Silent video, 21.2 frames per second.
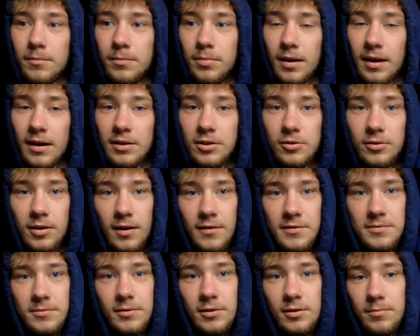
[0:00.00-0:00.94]
But I do
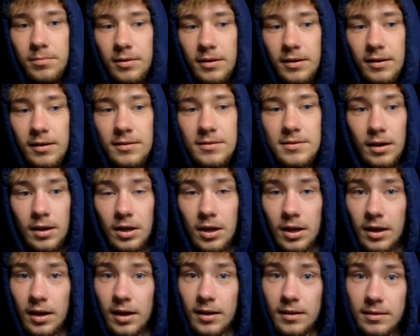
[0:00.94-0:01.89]
have some good plans.
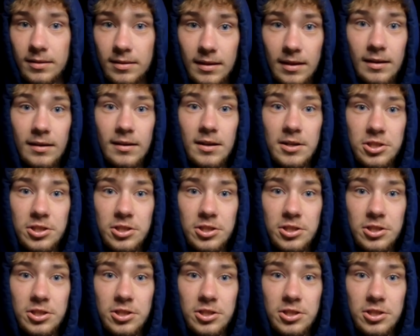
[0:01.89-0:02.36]
I think